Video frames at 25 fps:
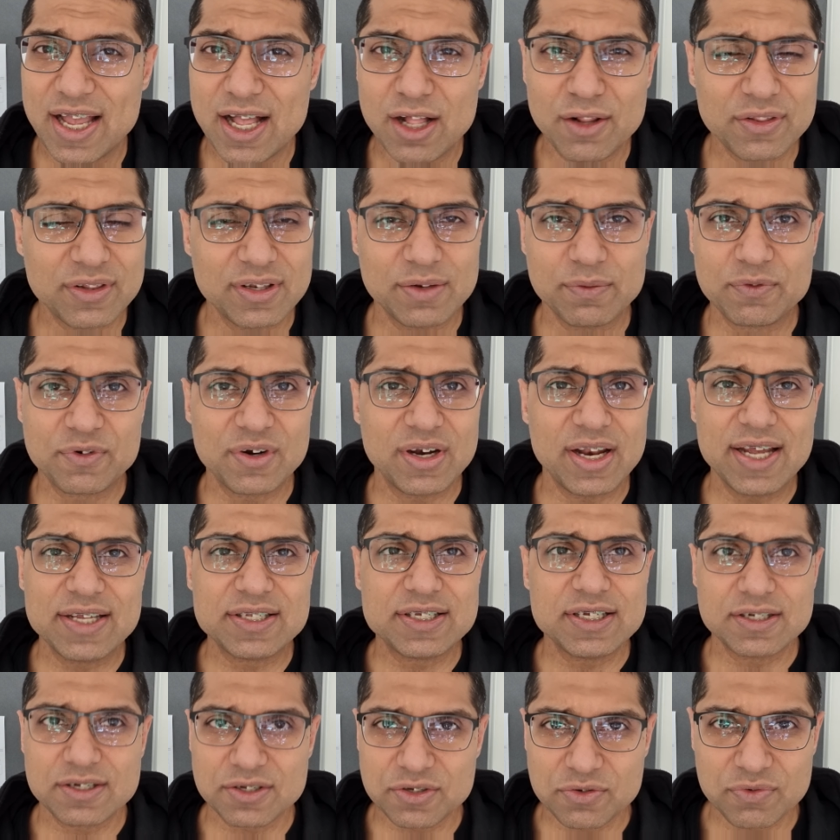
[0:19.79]
health
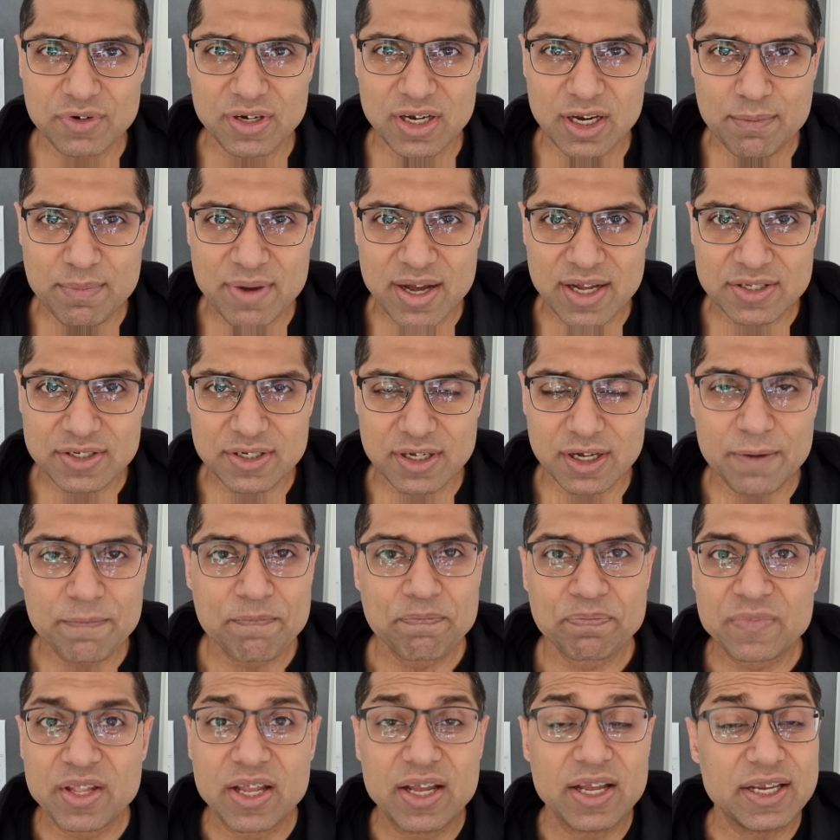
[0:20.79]
related, doesn't really matter.
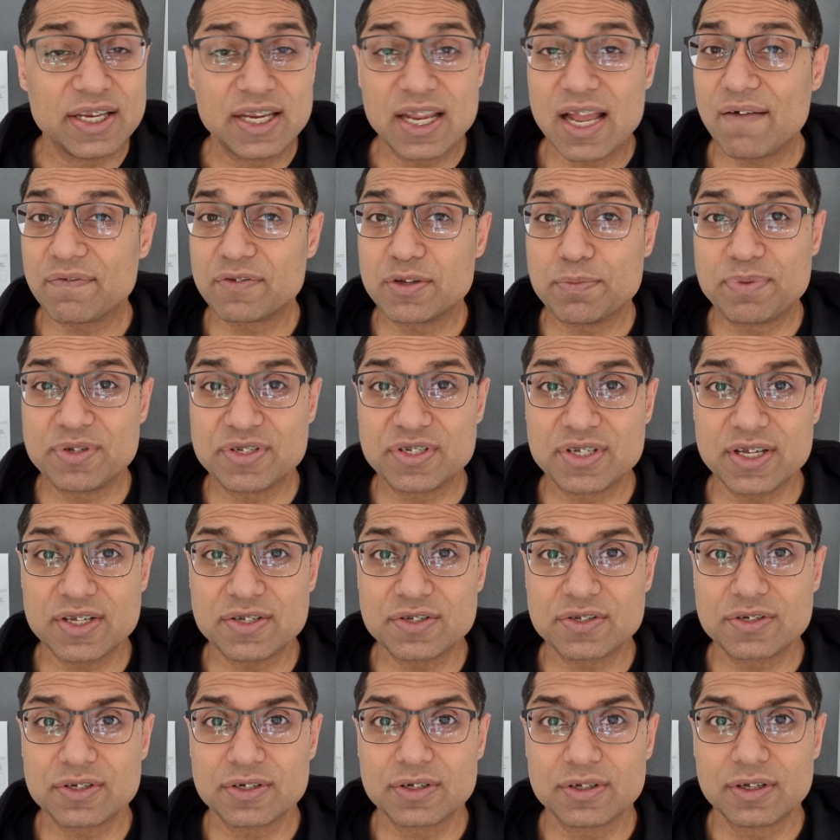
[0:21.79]
You have to
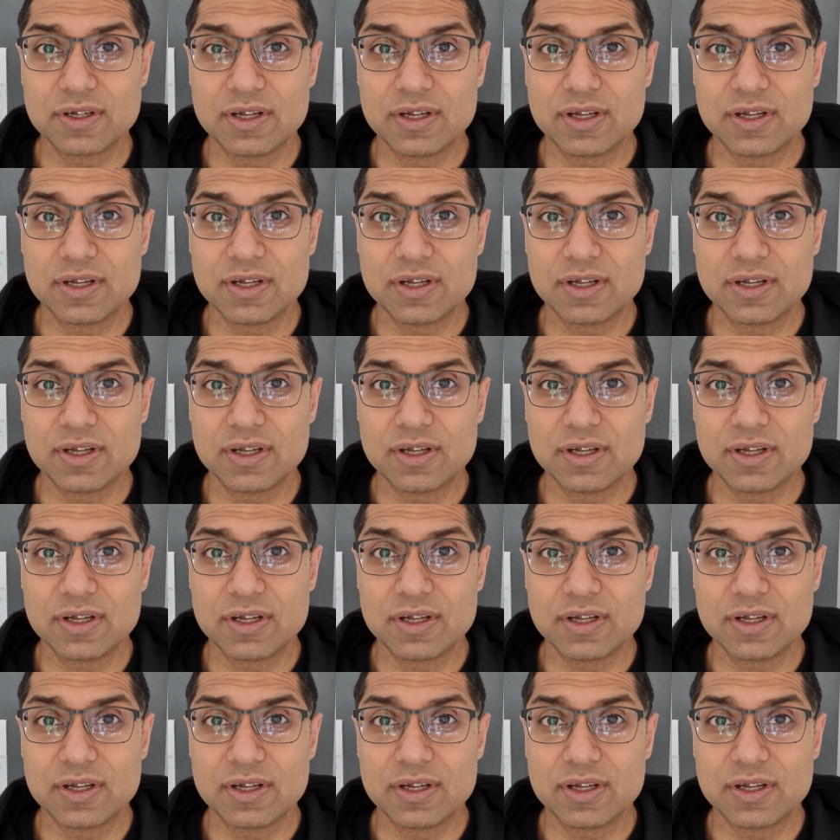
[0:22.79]
persist.